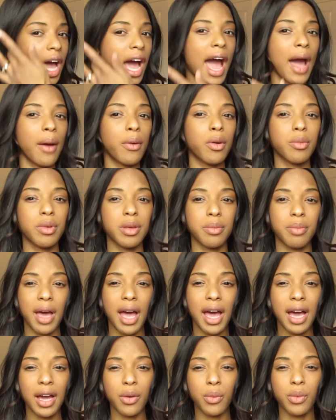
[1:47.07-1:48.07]
I will be
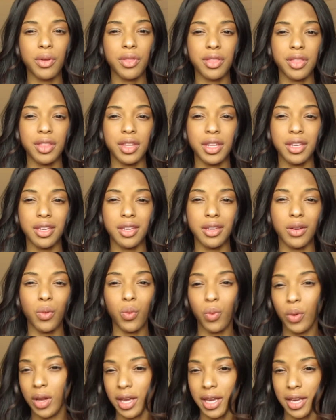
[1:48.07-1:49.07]
back with the
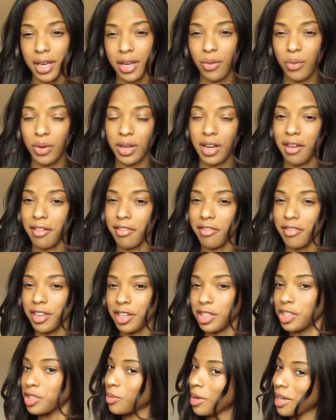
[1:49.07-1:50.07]
wig when I
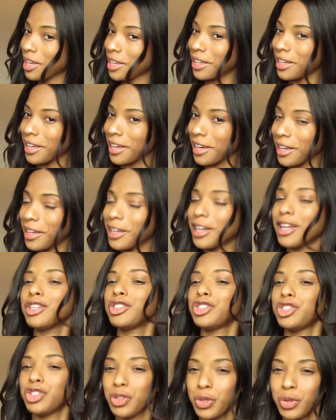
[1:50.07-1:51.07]
finish making it and I'll
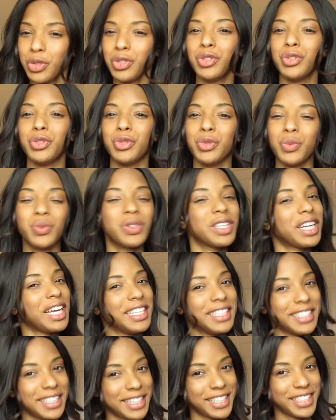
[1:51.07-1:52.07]
show you what I
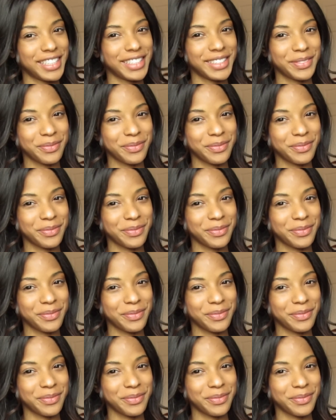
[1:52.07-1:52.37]
did.